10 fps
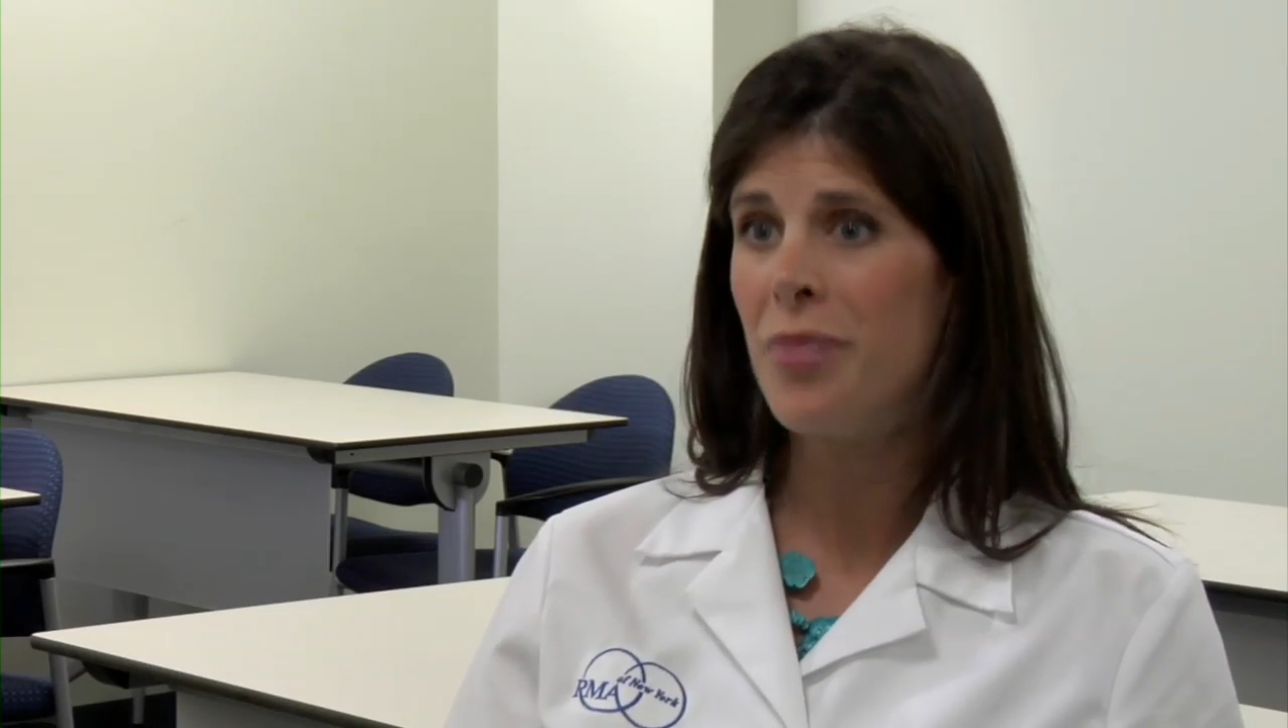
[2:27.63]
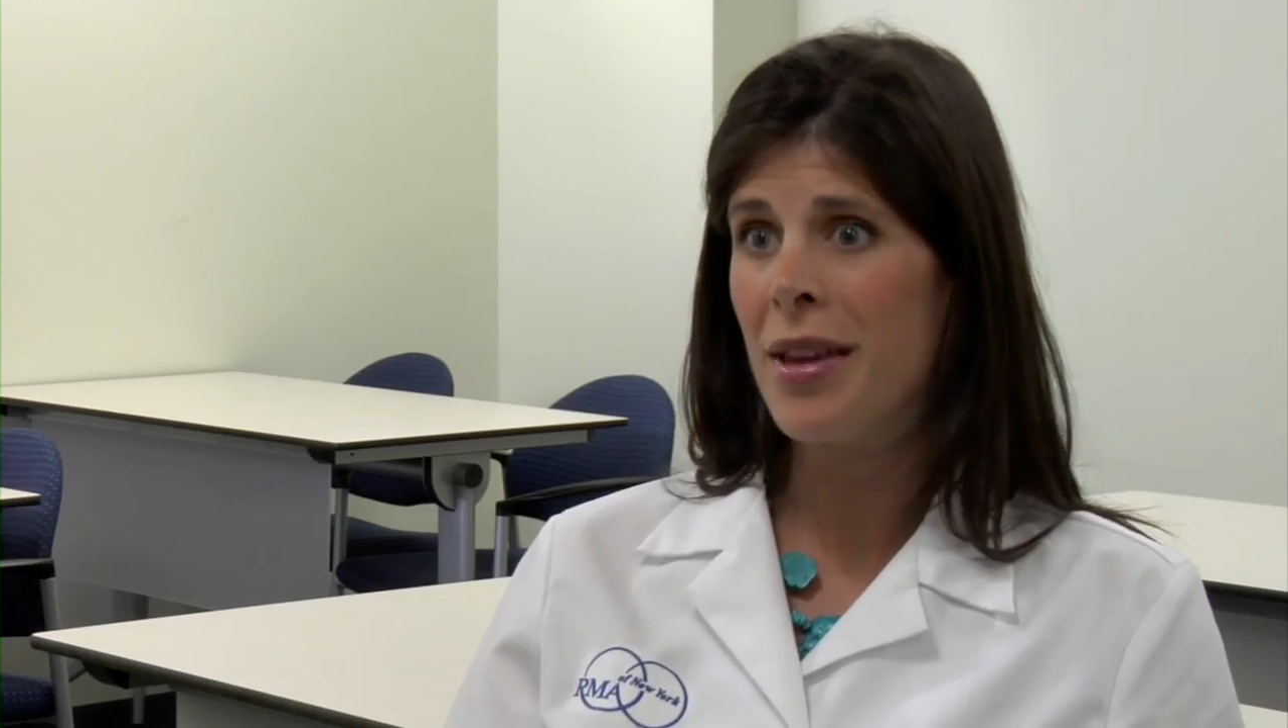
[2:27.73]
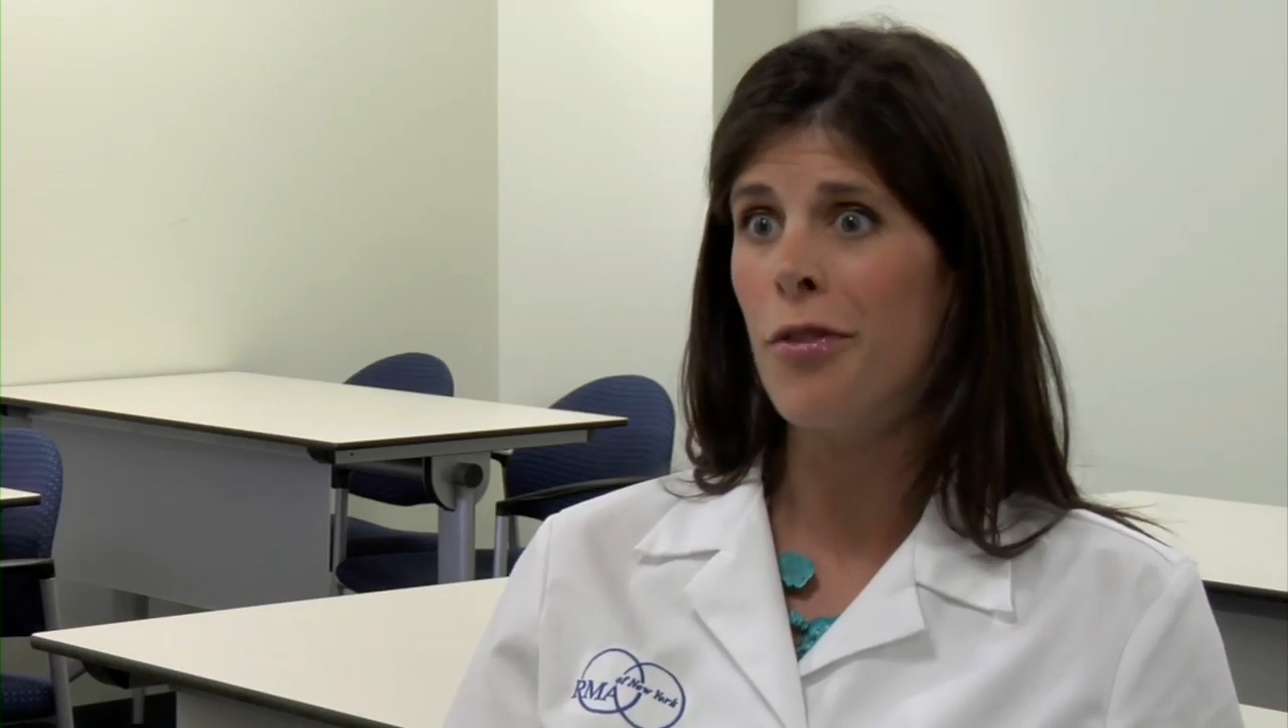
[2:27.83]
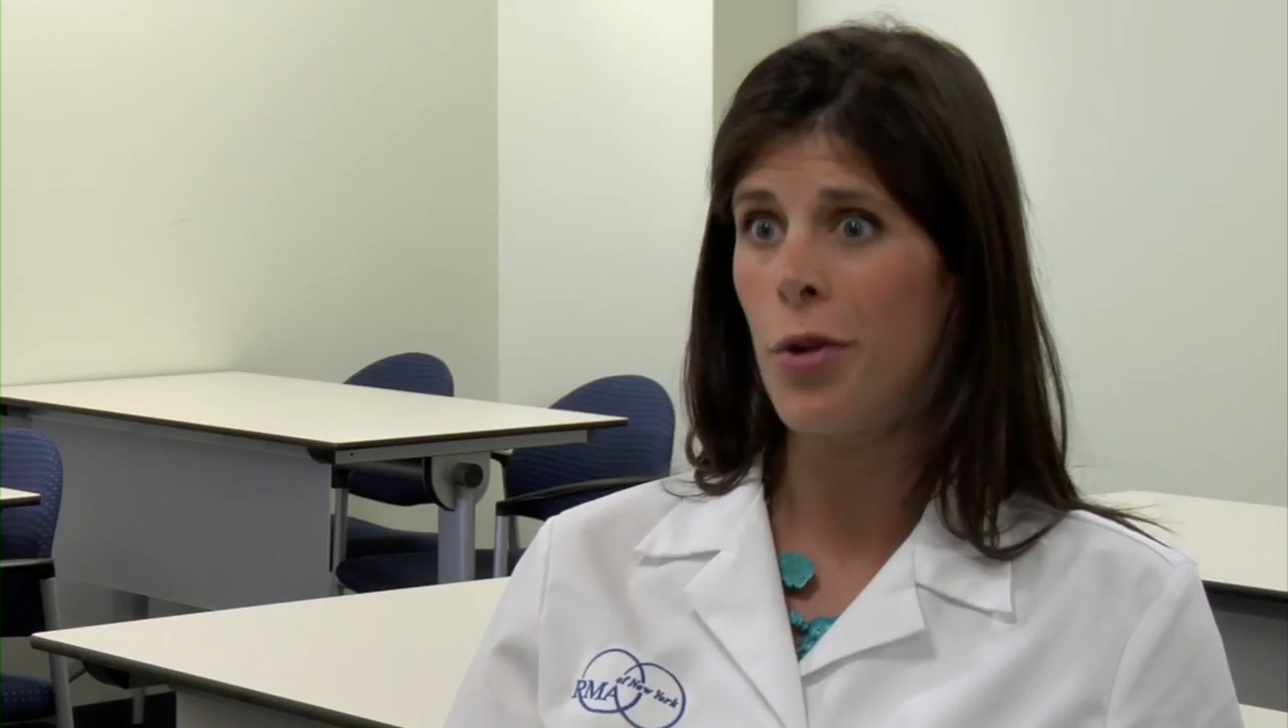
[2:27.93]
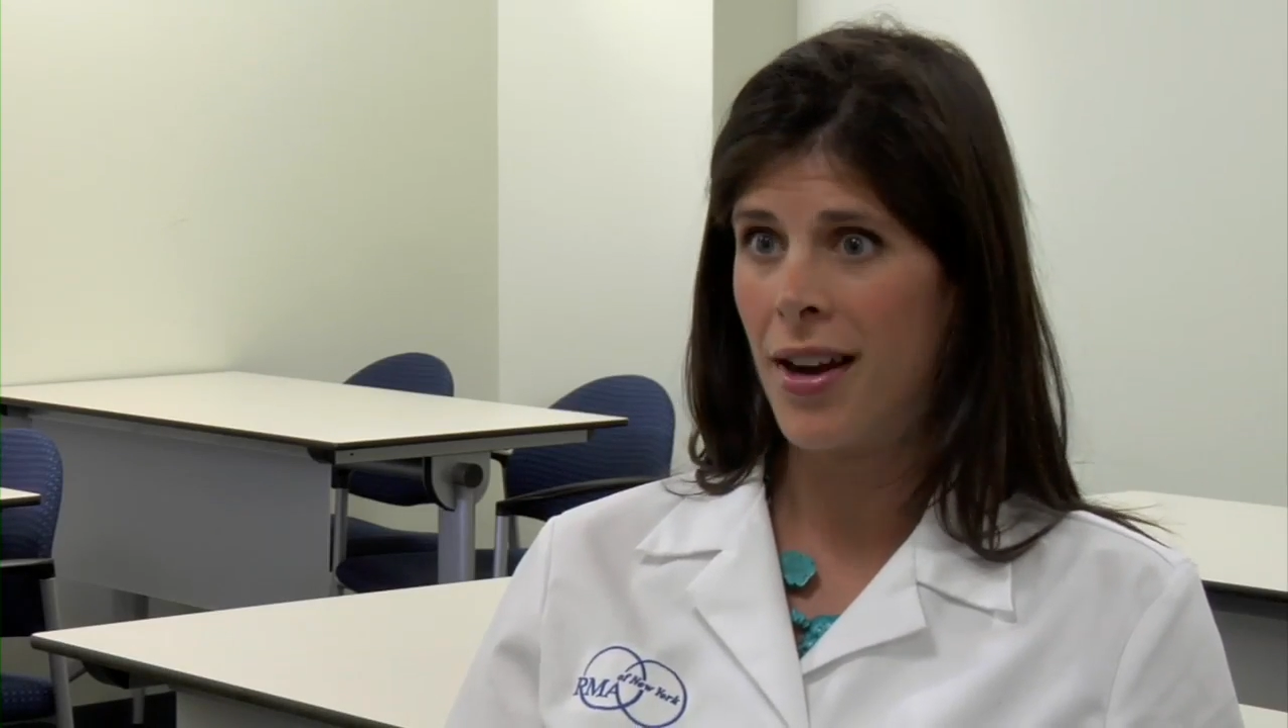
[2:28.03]

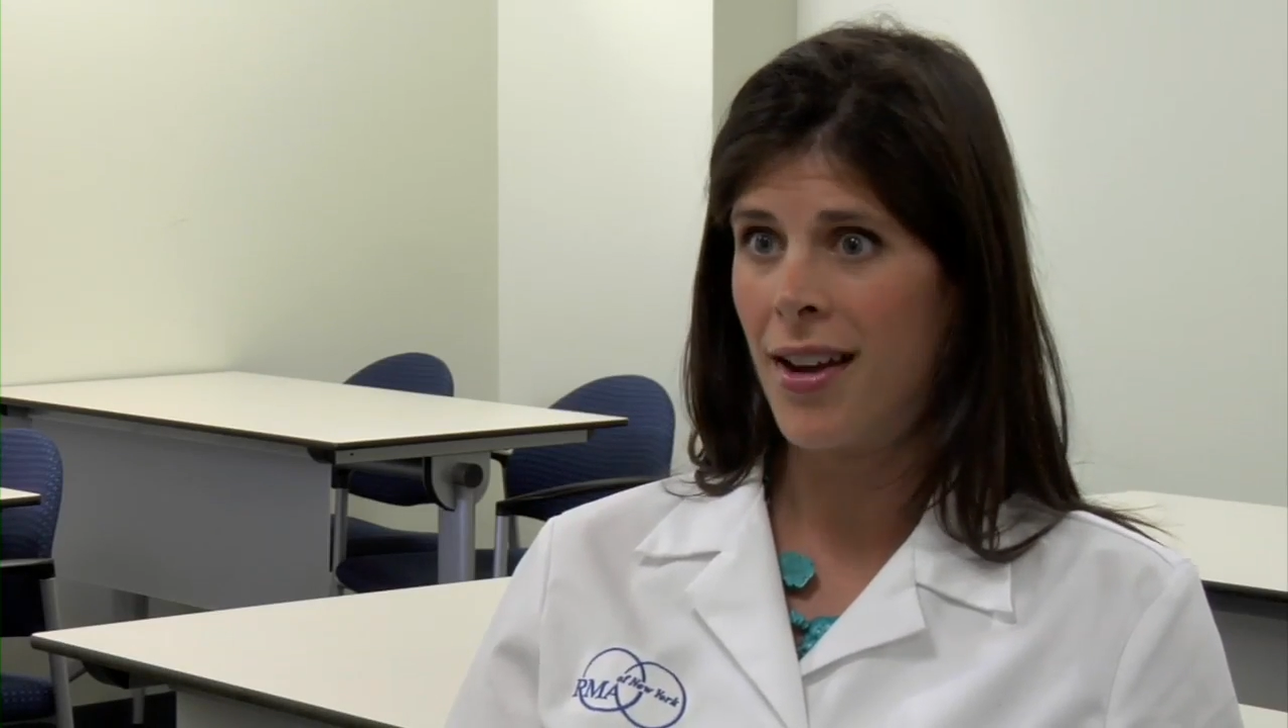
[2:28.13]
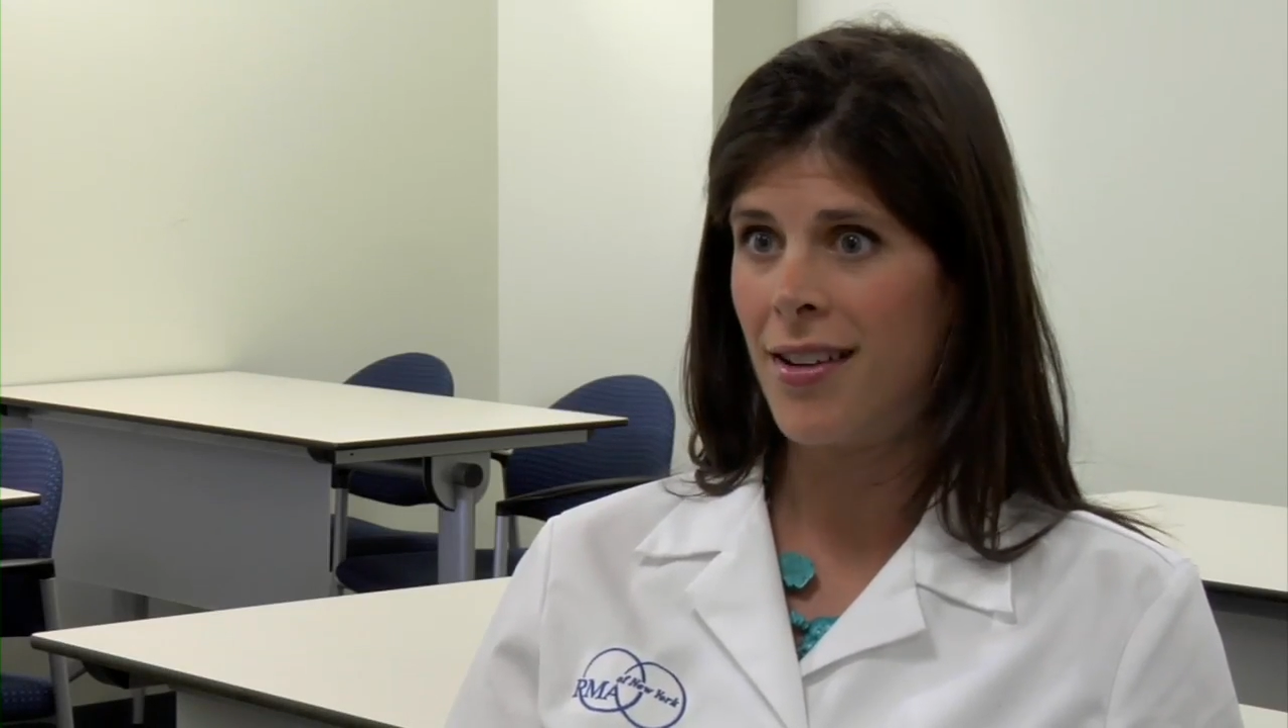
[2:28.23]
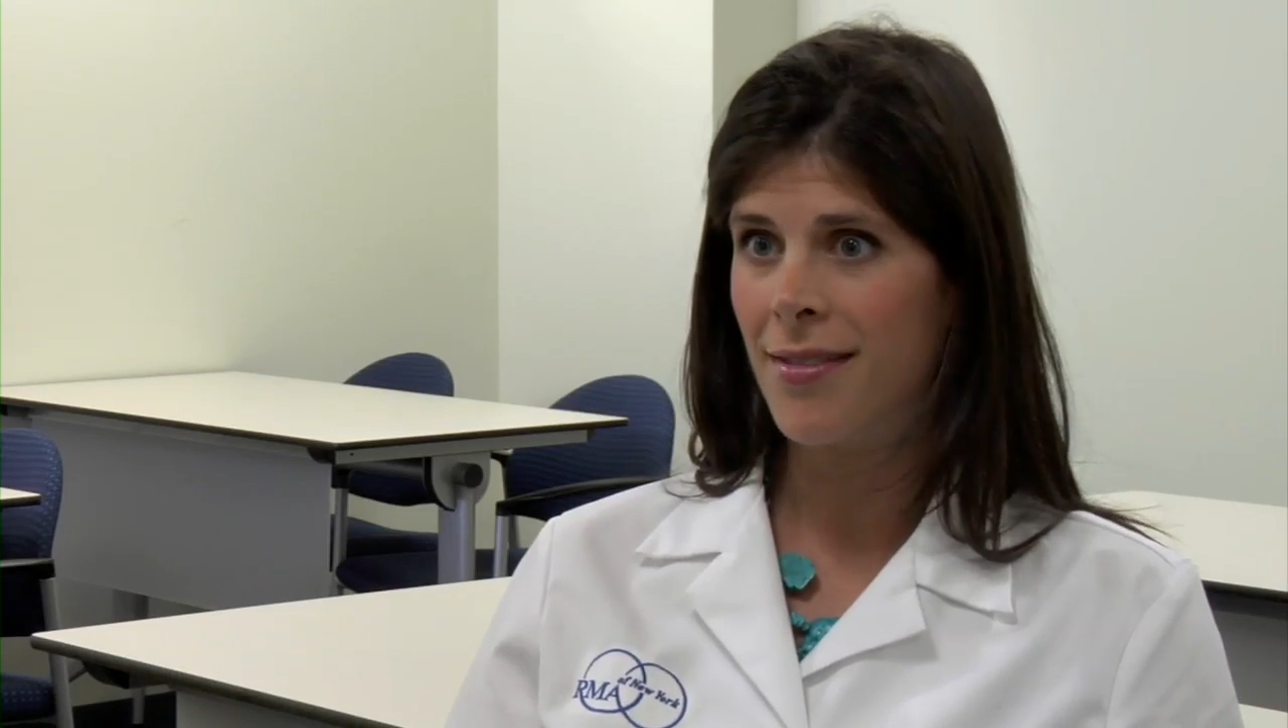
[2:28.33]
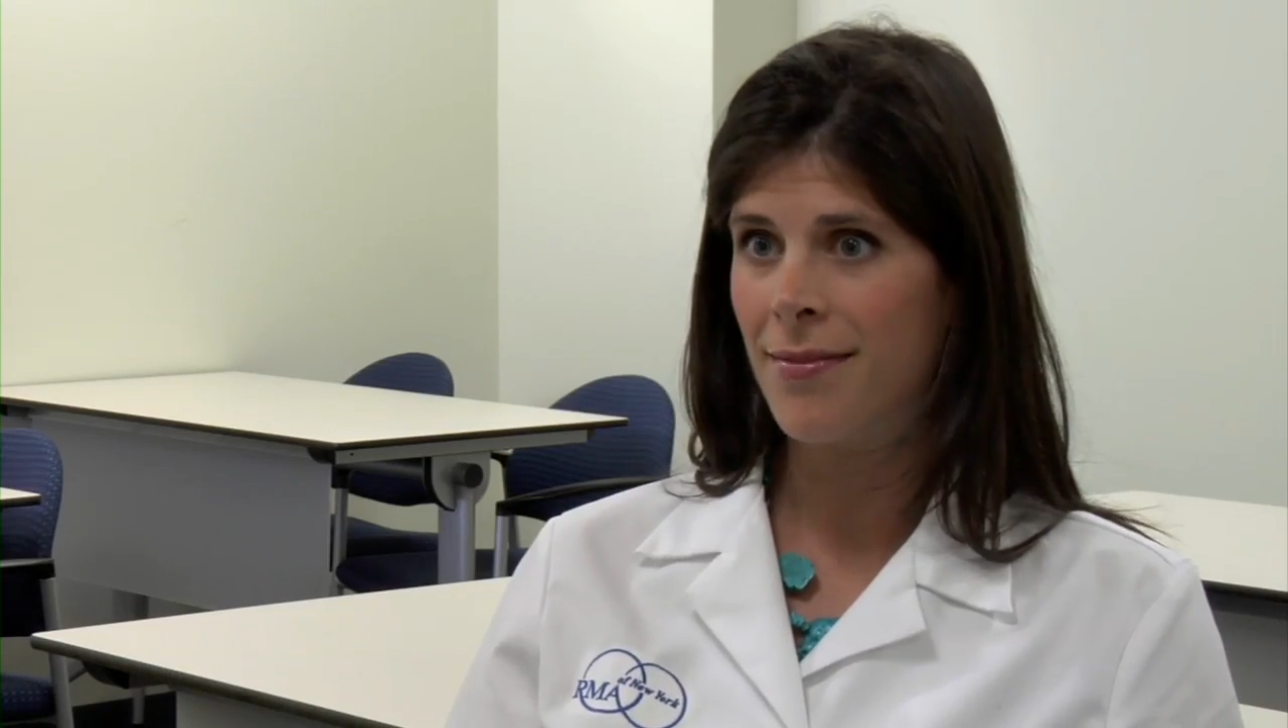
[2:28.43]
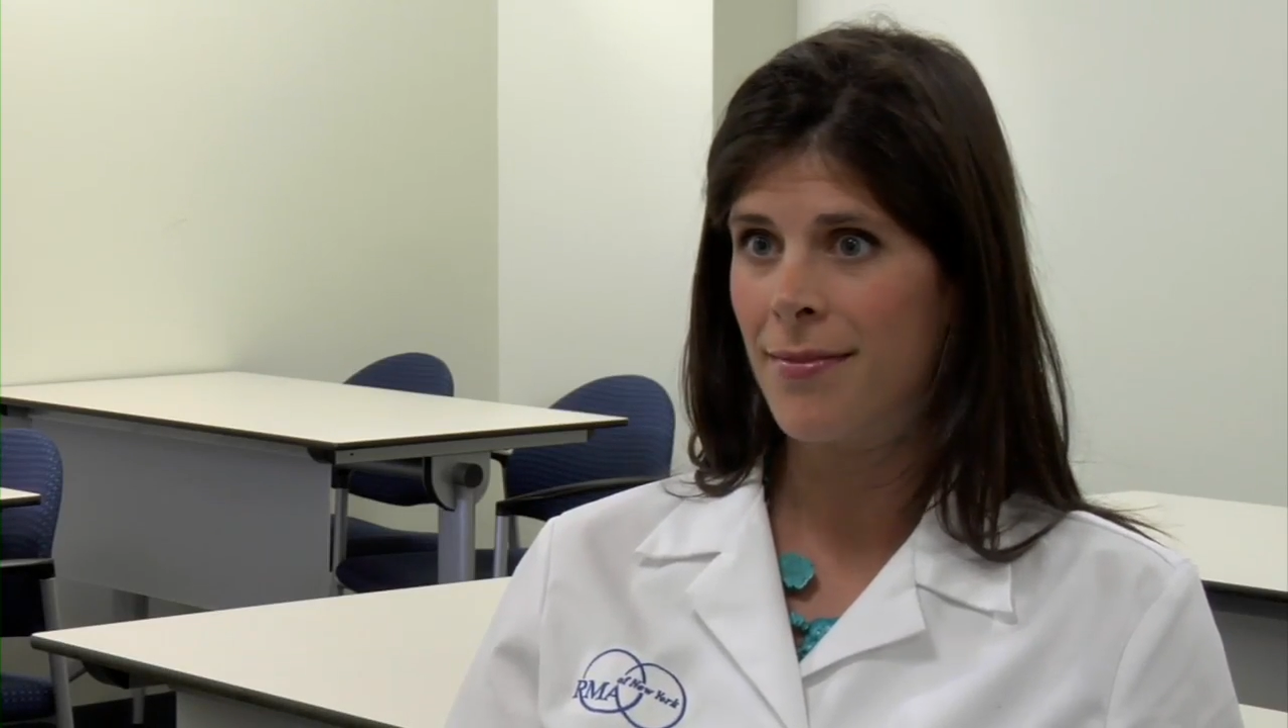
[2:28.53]
be avoided,